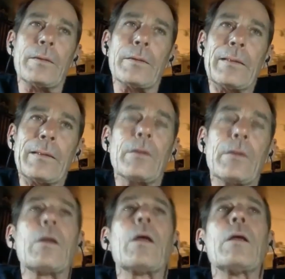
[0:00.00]
you
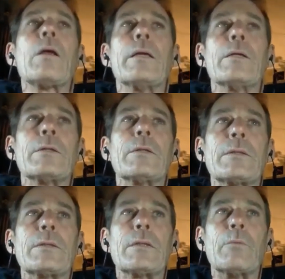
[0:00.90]
know,
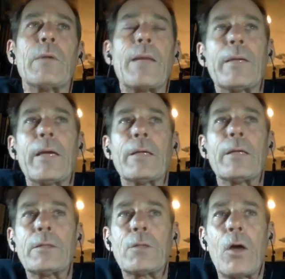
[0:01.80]
when I began
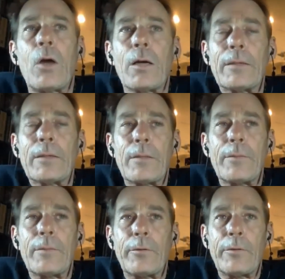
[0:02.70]
to talk about some
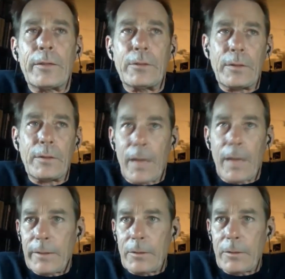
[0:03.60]
of the things that
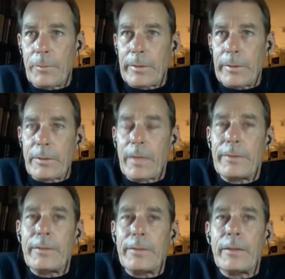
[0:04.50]
I experienced,
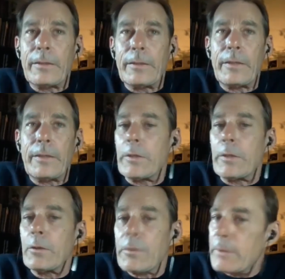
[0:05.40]
I did it after
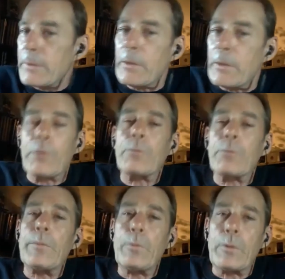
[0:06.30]
years of asking other
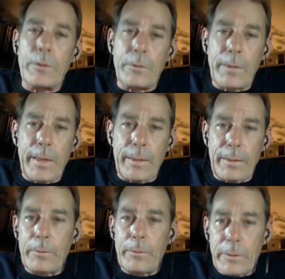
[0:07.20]
people to do that.
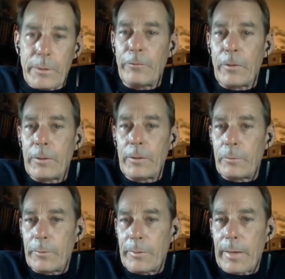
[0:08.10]
And I was confronted
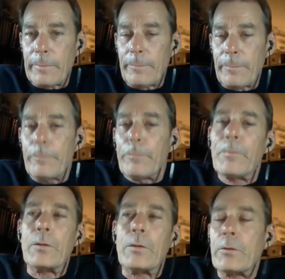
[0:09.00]
with that. I
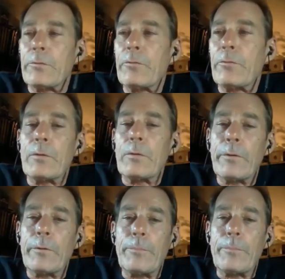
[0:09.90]
was confronted
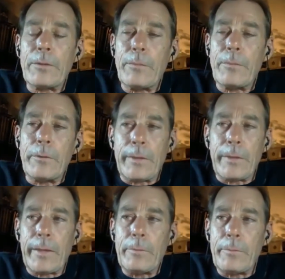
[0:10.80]
with it by somebody who
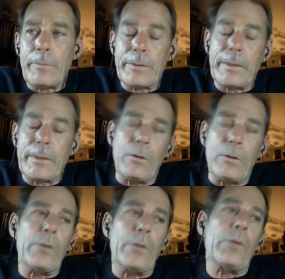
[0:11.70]
came to me and said, look,